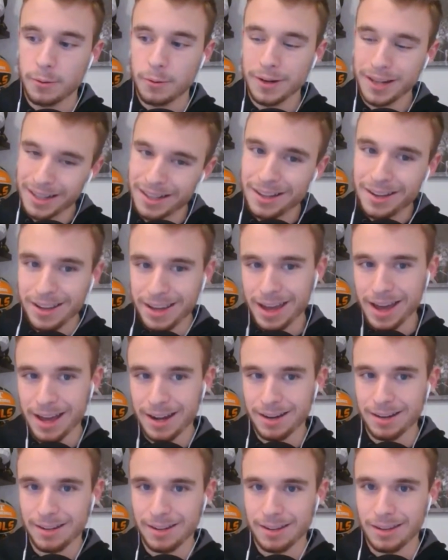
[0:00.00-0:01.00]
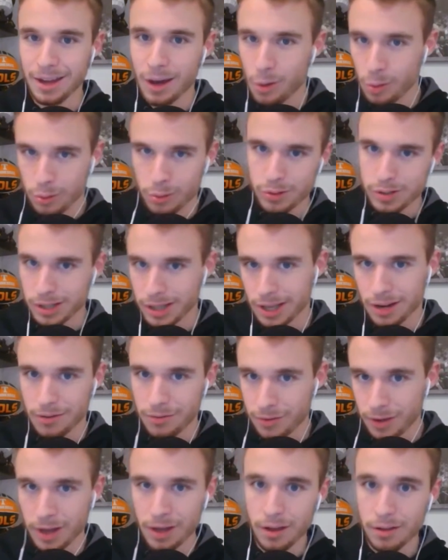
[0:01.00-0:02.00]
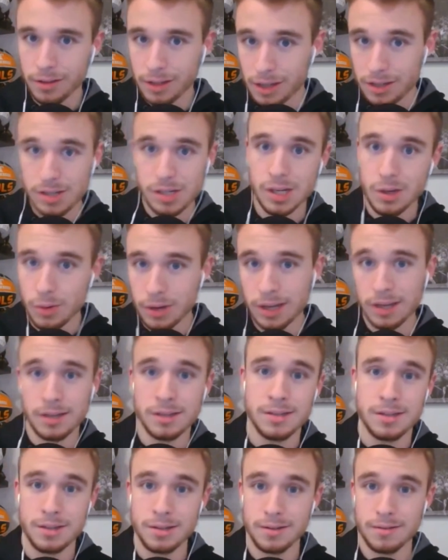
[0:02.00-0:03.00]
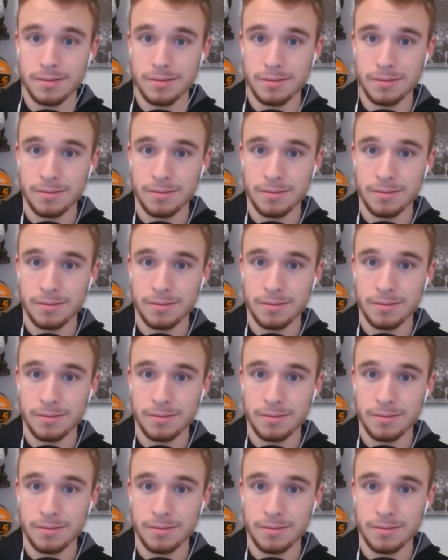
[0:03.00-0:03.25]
when you look at the owners in the NFL, the issue is